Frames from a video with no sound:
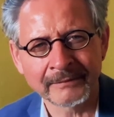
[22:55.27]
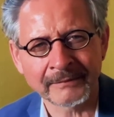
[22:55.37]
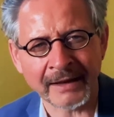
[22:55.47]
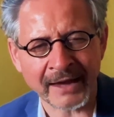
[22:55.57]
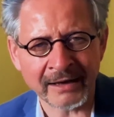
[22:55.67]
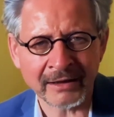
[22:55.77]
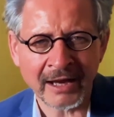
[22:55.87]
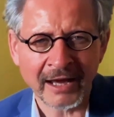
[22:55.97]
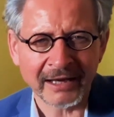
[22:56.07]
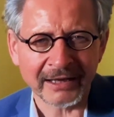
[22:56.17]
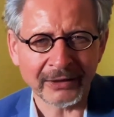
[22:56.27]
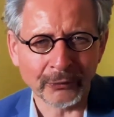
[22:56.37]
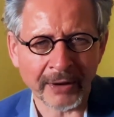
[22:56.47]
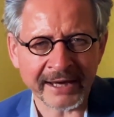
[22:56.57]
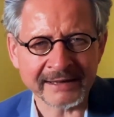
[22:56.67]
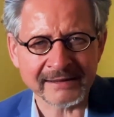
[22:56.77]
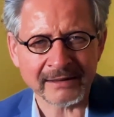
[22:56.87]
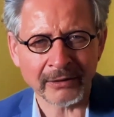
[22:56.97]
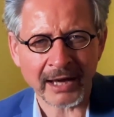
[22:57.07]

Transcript: And then he raised her